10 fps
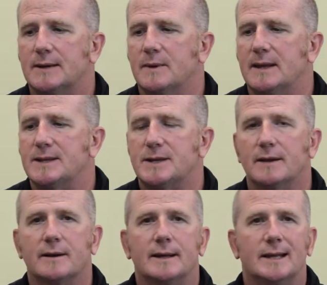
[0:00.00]
with each
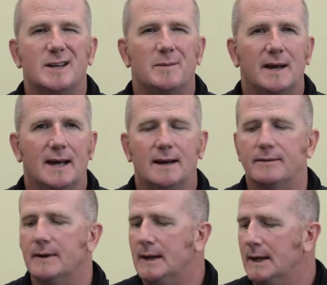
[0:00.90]
other, and then you may
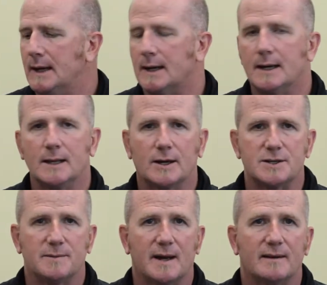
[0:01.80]
have a
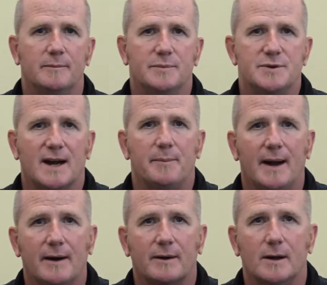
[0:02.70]
large amount of dry
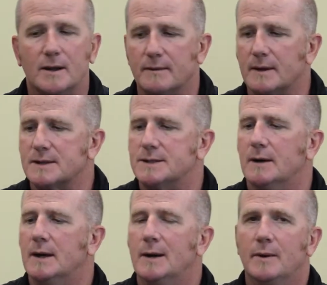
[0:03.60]
powder all over there.
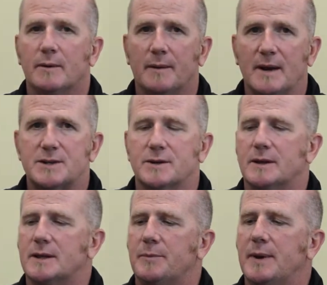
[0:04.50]
So we want to make sure
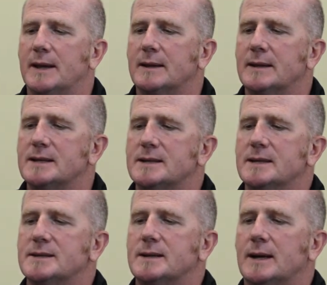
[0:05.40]
that the pin
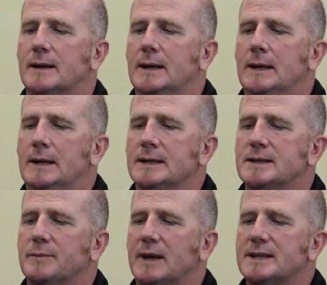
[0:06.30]
is
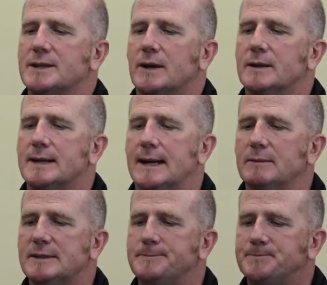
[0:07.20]
in place at all times.